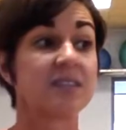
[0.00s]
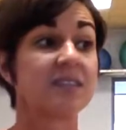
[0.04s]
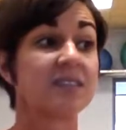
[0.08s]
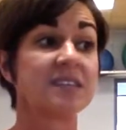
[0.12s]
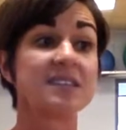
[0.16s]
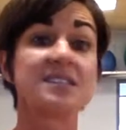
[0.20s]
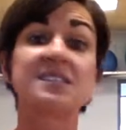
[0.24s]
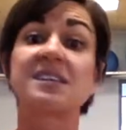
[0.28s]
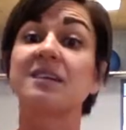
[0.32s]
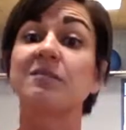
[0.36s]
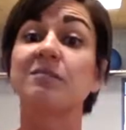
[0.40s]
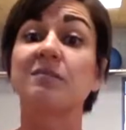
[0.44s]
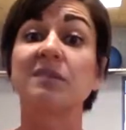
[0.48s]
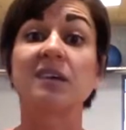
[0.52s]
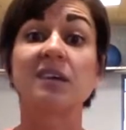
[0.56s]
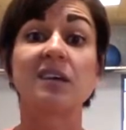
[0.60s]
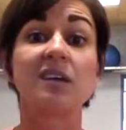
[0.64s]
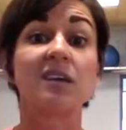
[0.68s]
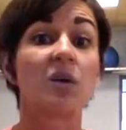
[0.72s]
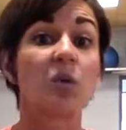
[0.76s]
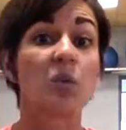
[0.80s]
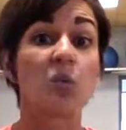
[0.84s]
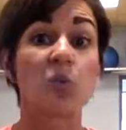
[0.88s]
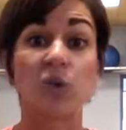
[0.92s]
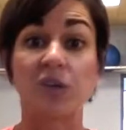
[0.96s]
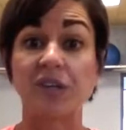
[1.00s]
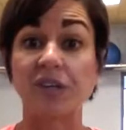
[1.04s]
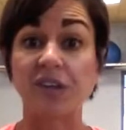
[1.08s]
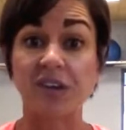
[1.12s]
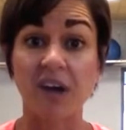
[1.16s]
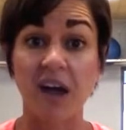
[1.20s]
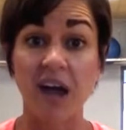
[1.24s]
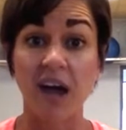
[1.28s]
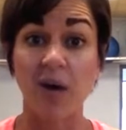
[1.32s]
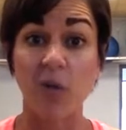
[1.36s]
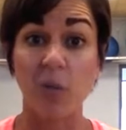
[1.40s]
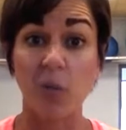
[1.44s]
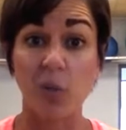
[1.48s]
This can be when you're
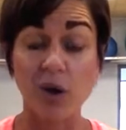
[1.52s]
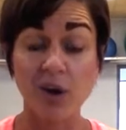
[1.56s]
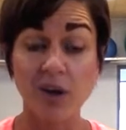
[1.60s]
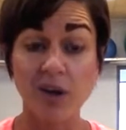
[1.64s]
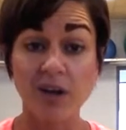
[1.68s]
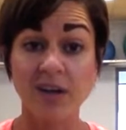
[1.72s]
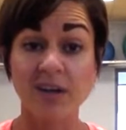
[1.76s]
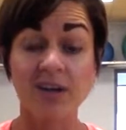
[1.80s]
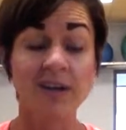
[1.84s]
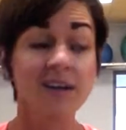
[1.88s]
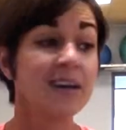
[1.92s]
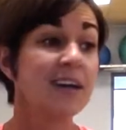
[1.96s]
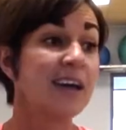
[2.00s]
at work